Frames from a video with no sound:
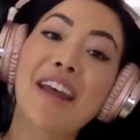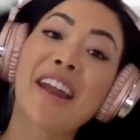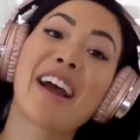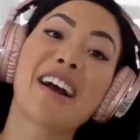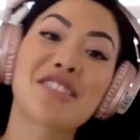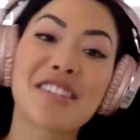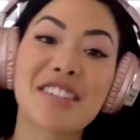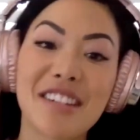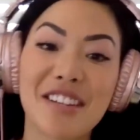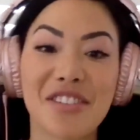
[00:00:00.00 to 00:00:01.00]
And I actually
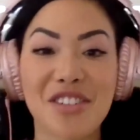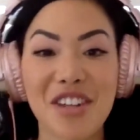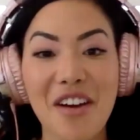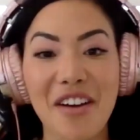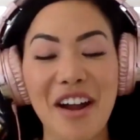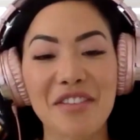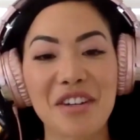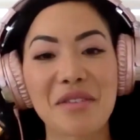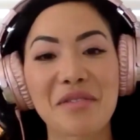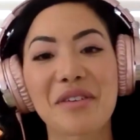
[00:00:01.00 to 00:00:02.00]
didn't even shower after
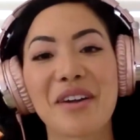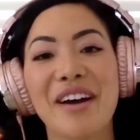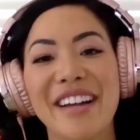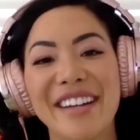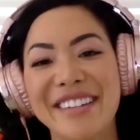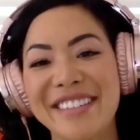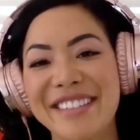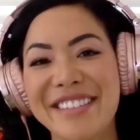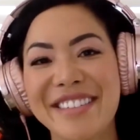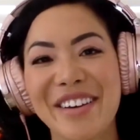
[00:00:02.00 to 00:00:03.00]
I went for a run.
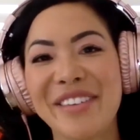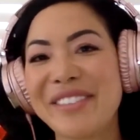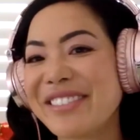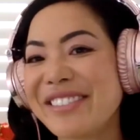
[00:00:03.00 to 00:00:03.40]
So